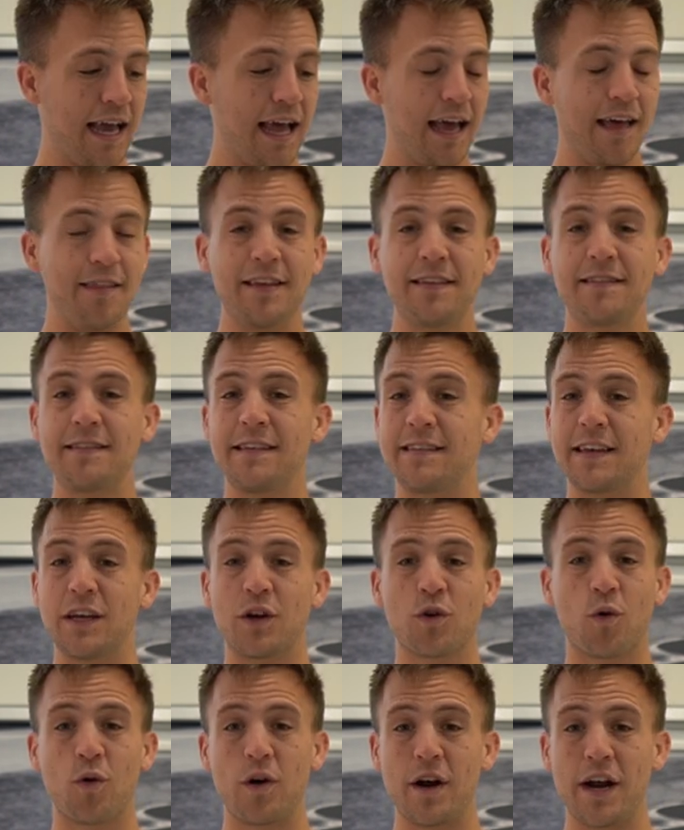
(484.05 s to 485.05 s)
And this isn't
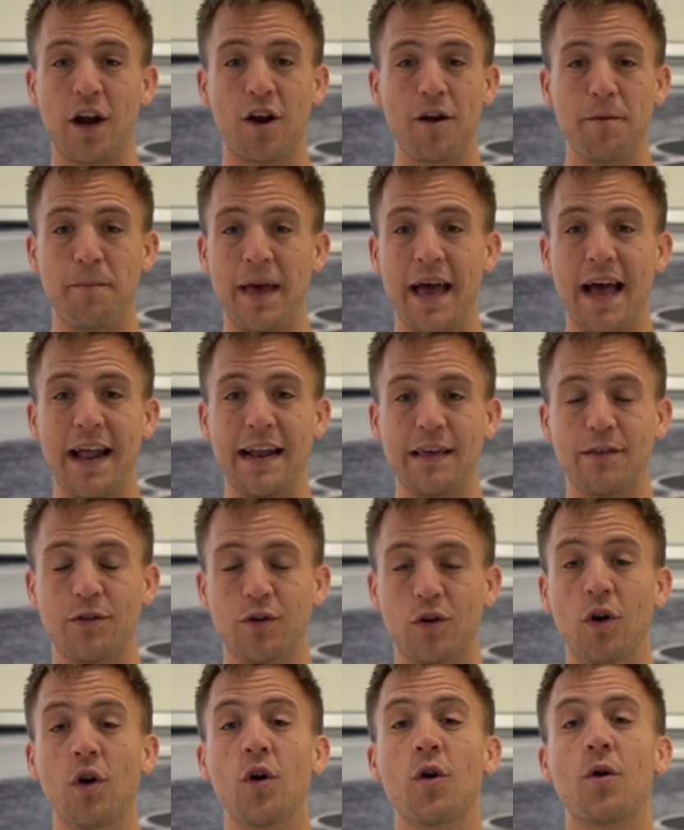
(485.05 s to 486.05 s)
your ordinary bat either.